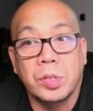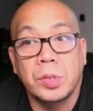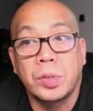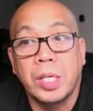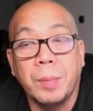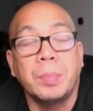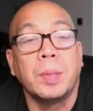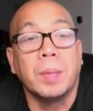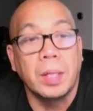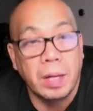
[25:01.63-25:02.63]
to keep
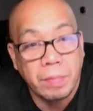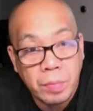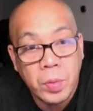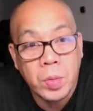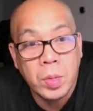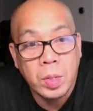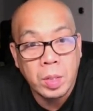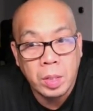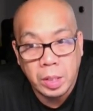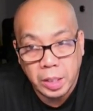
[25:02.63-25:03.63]
them alive,
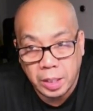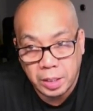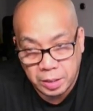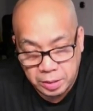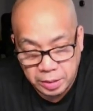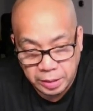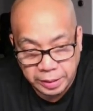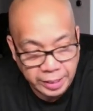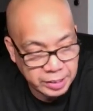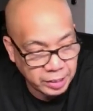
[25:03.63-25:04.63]
and
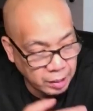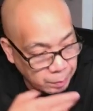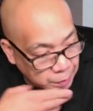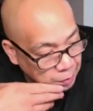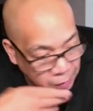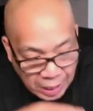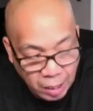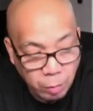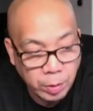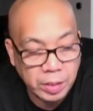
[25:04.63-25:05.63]
that's going to be
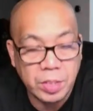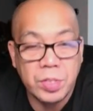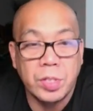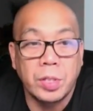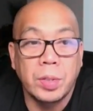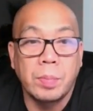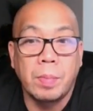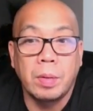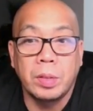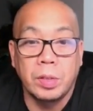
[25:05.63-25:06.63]
how well does your
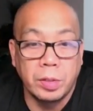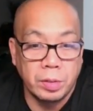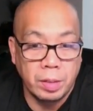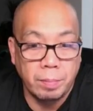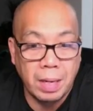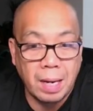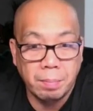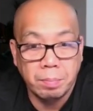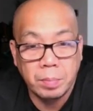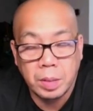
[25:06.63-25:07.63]

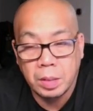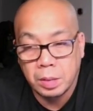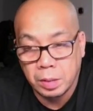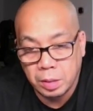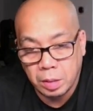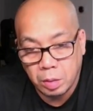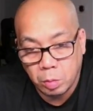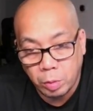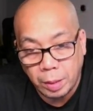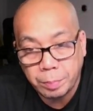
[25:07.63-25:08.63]
mom
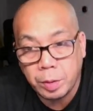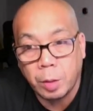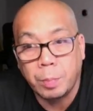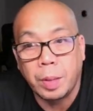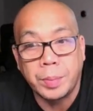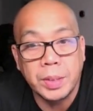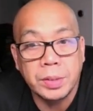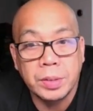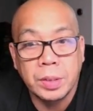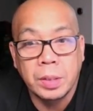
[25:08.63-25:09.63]
whelp her
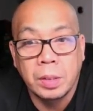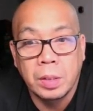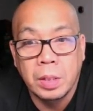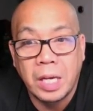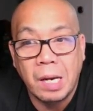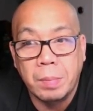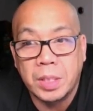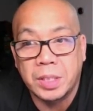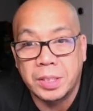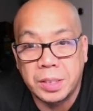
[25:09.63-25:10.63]
puppies, How
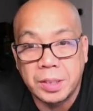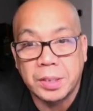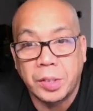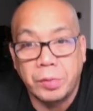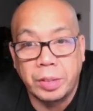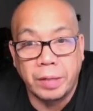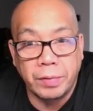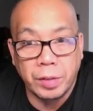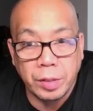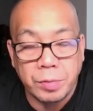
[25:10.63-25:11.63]
much assistance are you
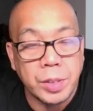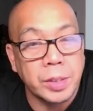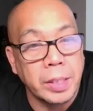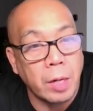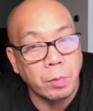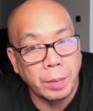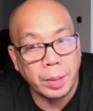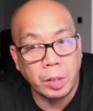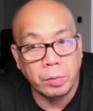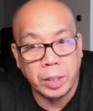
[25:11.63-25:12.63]
giving her if she's not
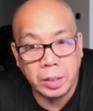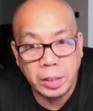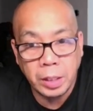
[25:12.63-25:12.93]
whelping correctly?